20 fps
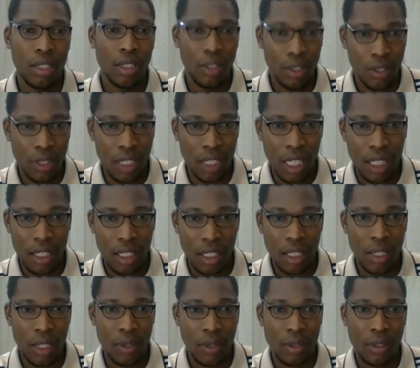You write it
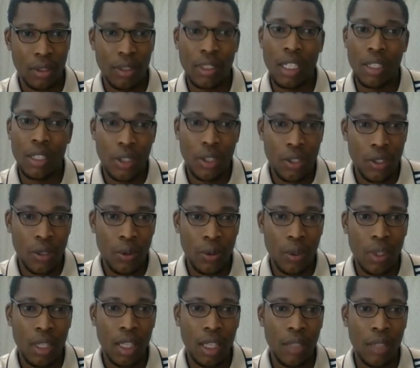down. There's also
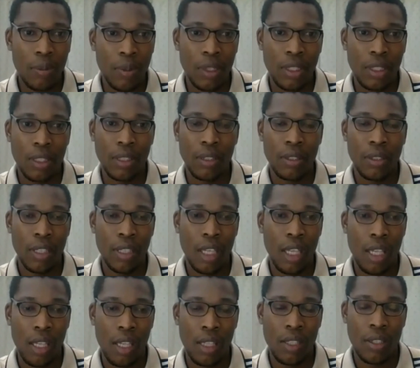word limits.
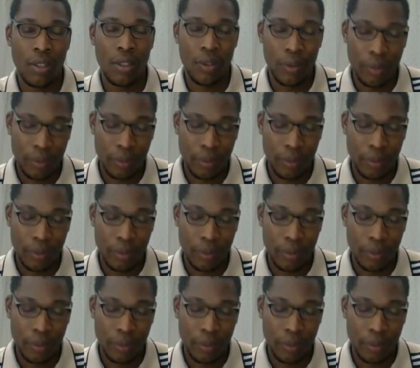So